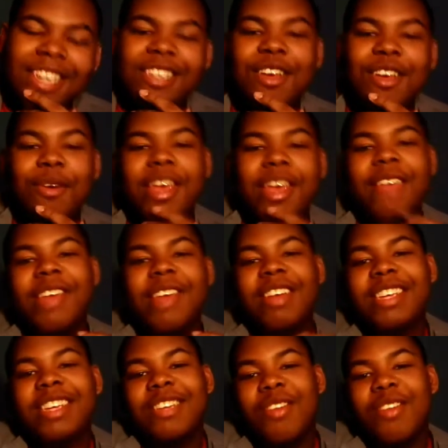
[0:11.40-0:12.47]
So,
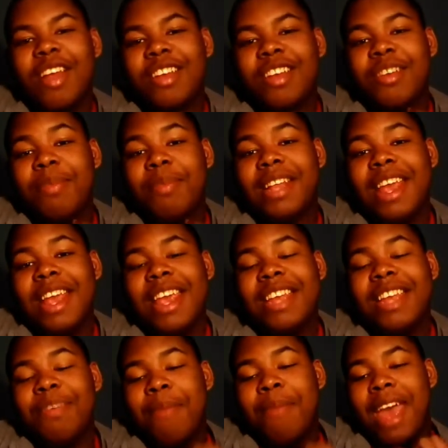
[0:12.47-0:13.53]
E.V.L.J.619888
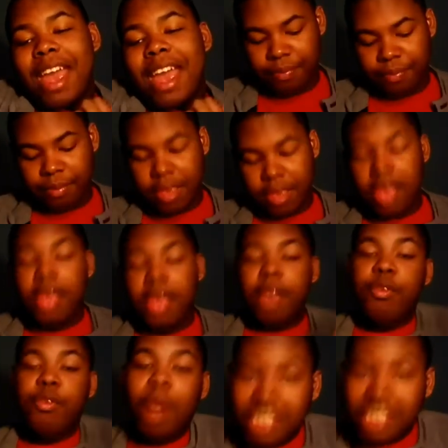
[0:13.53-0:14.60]
is back.
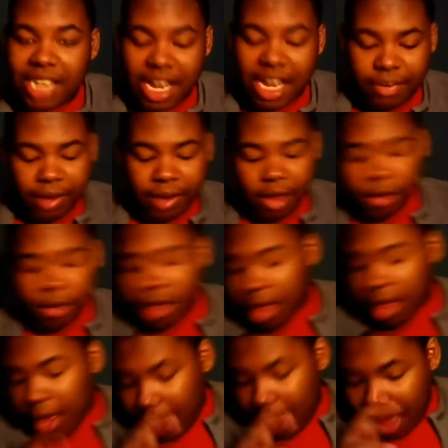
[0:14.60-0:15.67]
If you watched the last video,
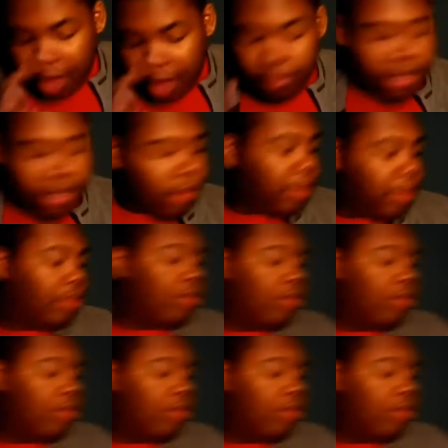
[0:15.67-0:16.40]
I was going